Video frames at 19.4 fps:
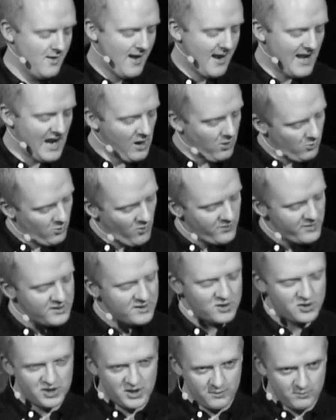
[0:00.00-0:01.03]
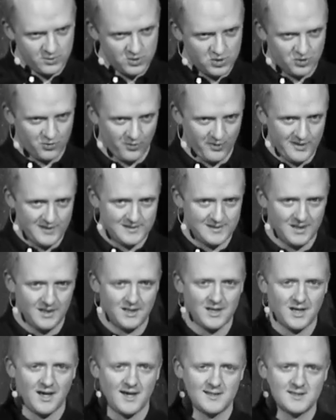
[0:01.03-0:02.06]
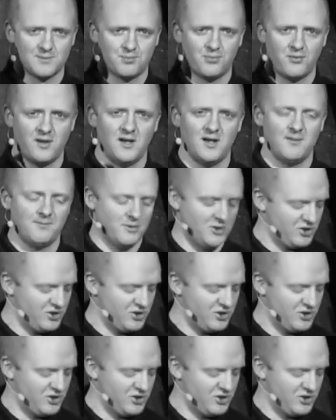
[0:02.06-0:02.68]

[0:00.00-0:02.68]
And not only does she rejoice in God's plan,